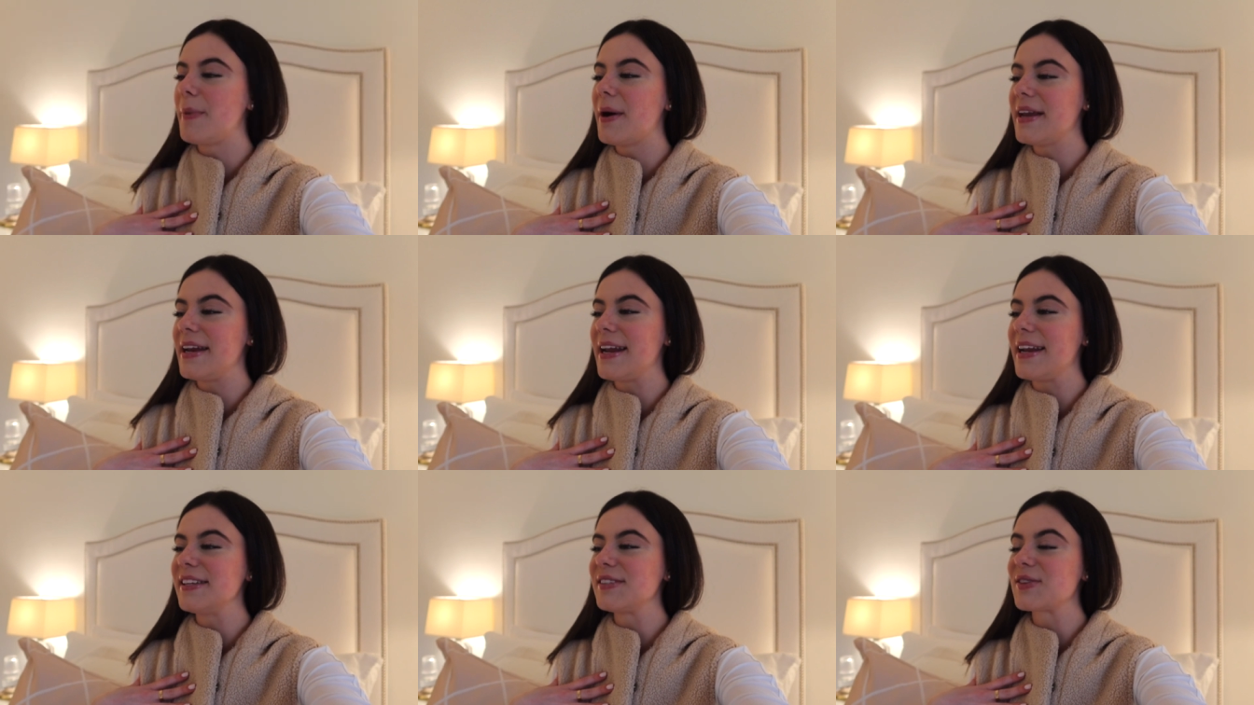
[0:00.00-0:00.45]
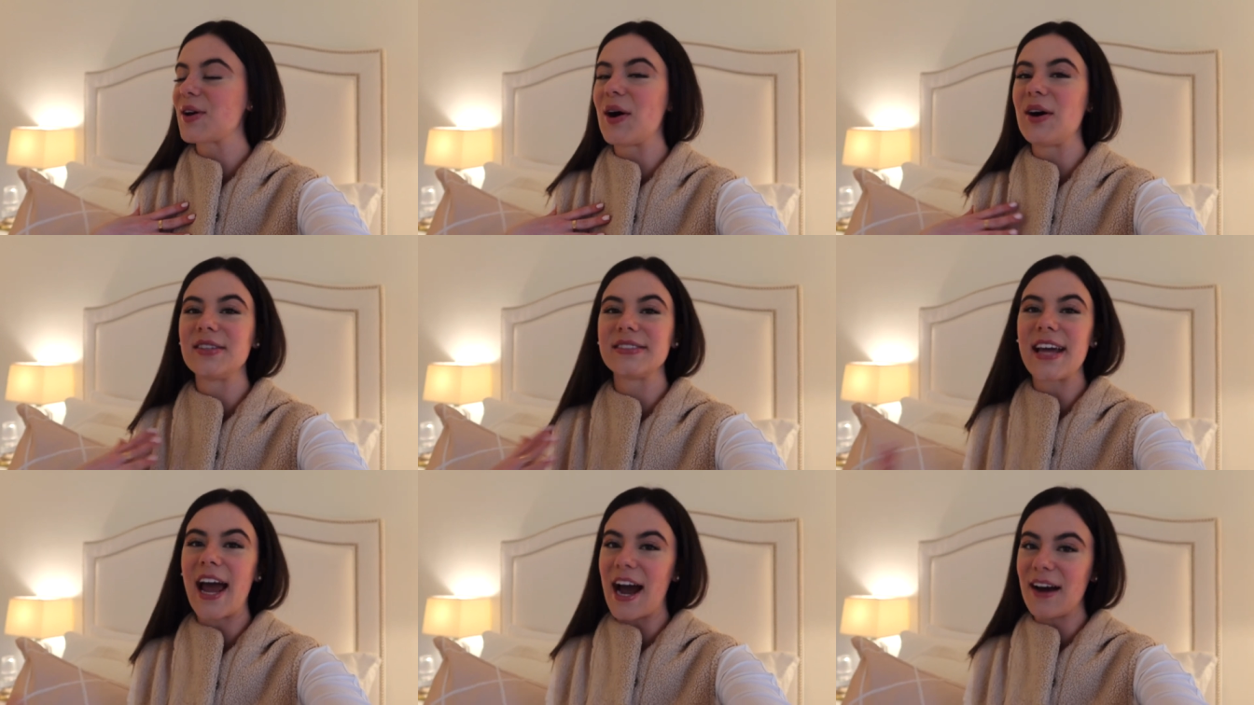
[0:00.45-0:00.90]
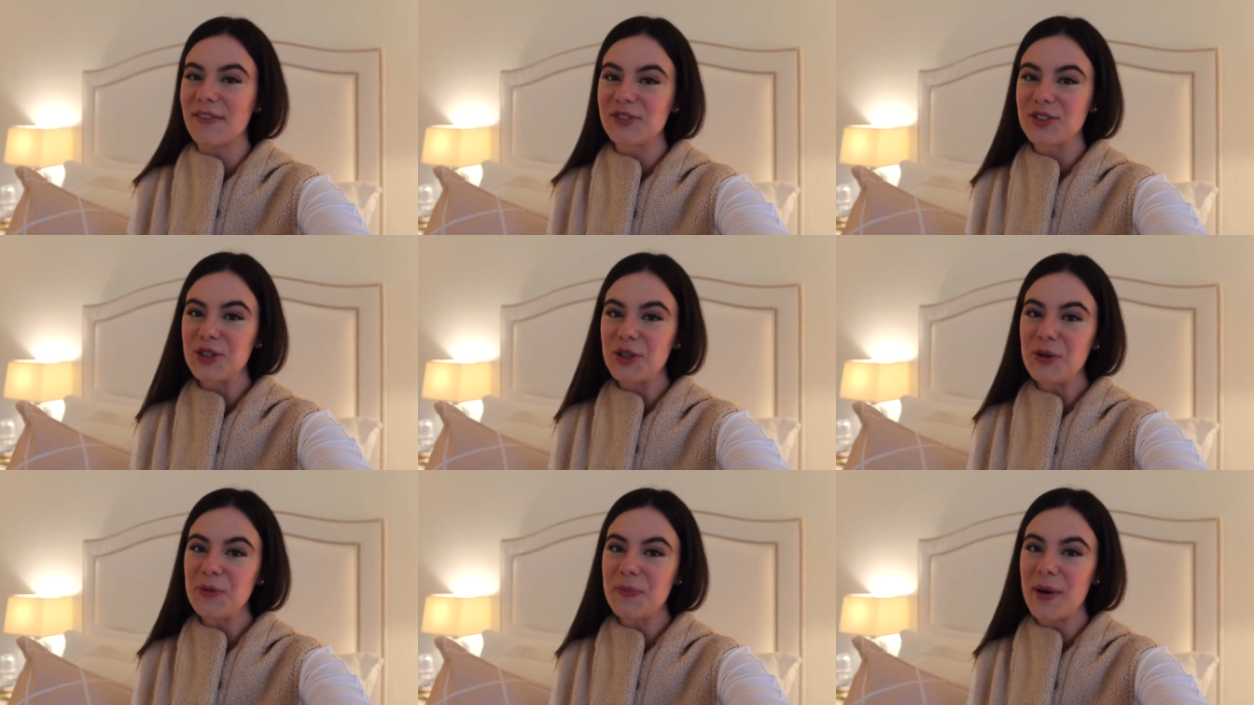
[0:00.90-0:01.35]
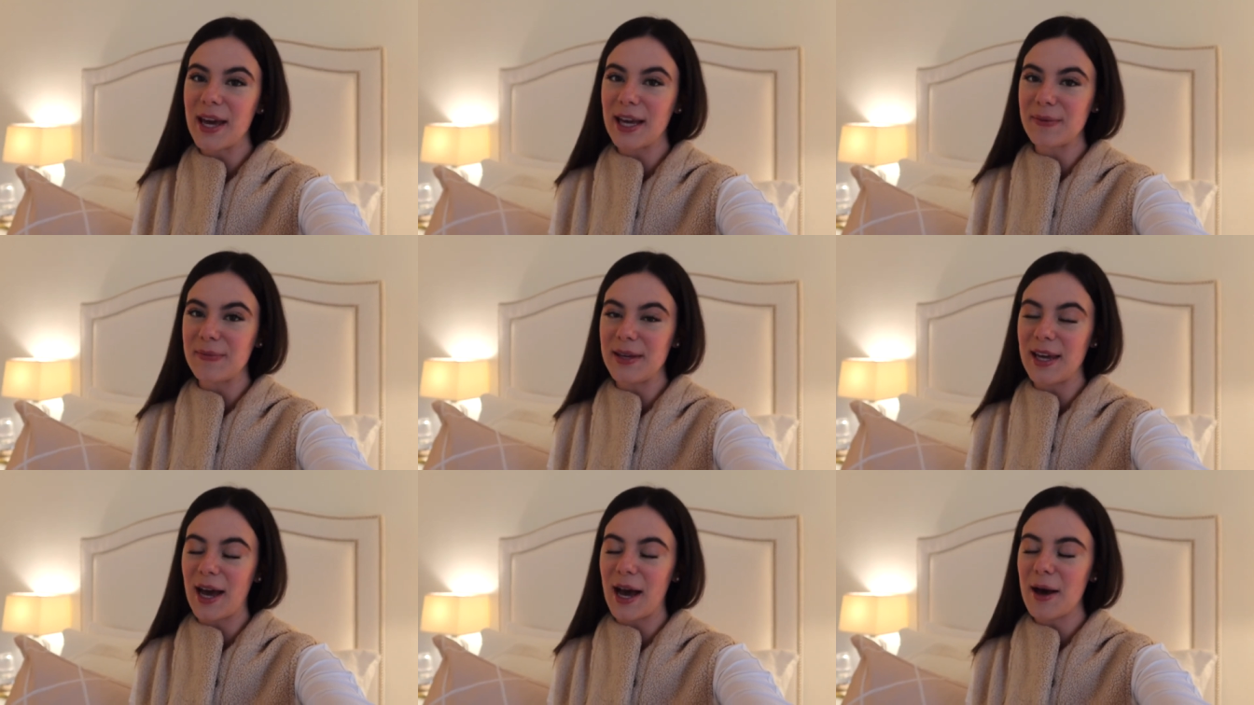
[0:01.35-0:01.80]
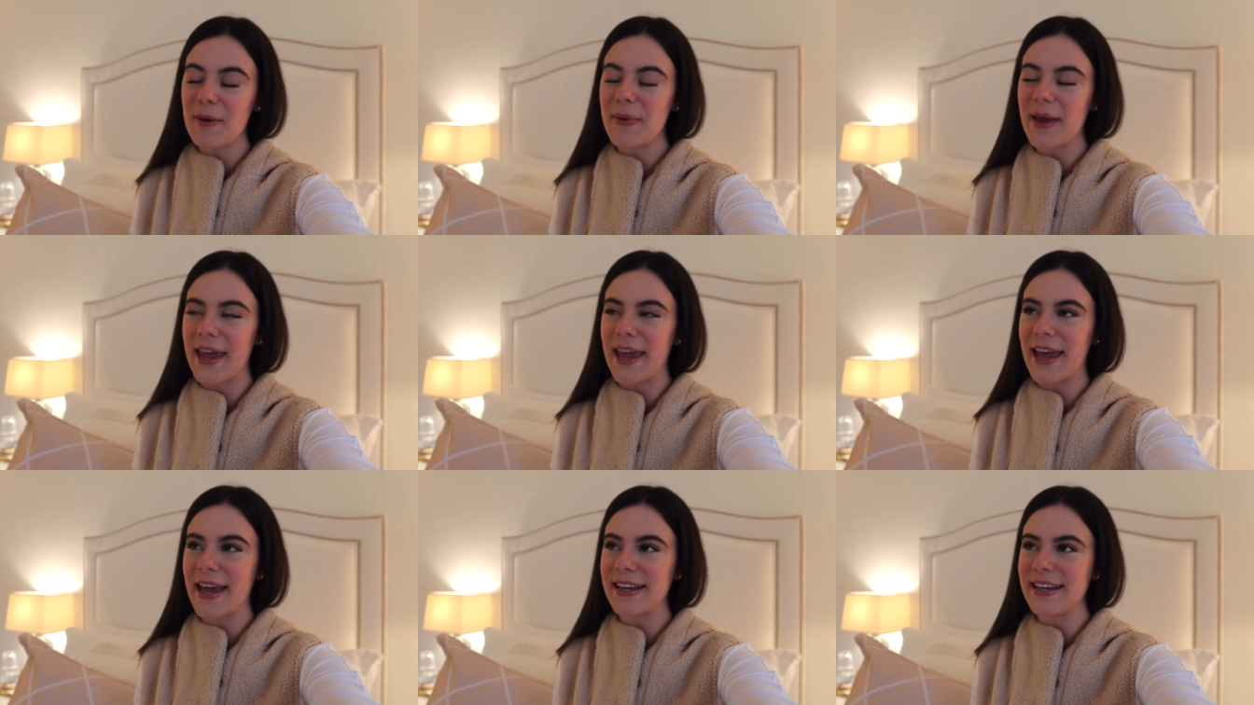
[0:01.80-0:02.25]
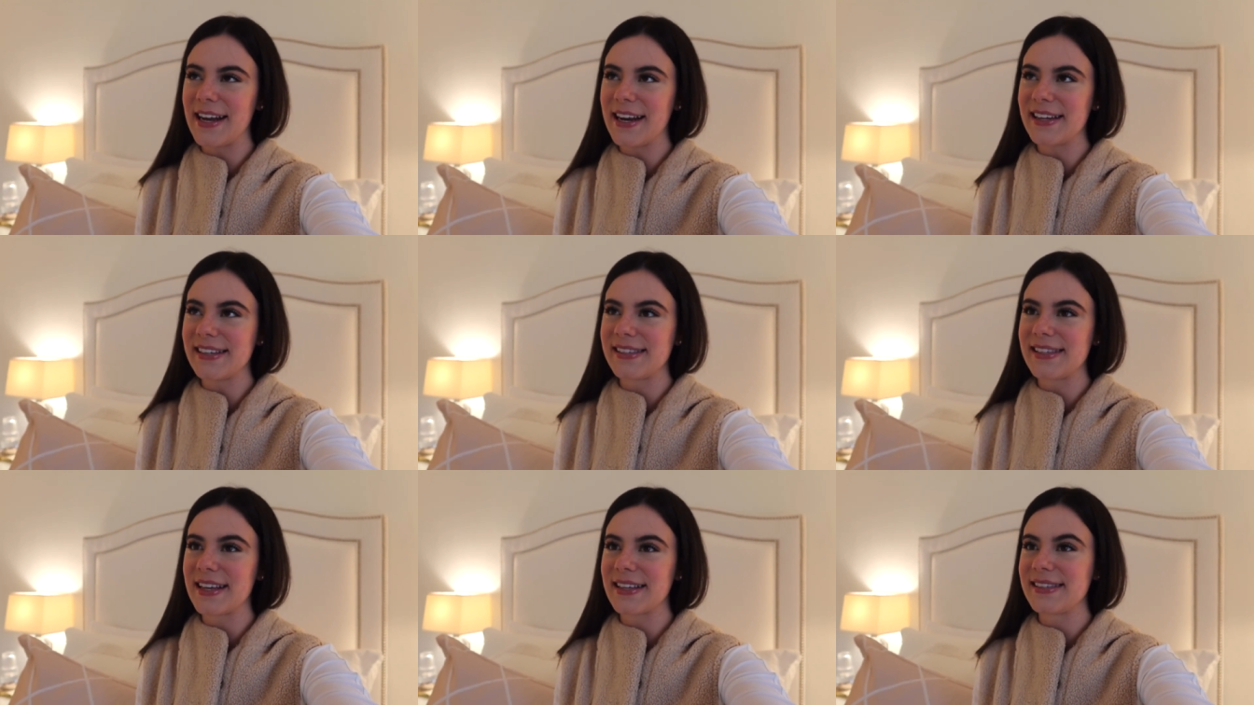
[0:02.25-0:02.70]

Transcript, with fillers: But it is called Afternoon Pick Me Up and it is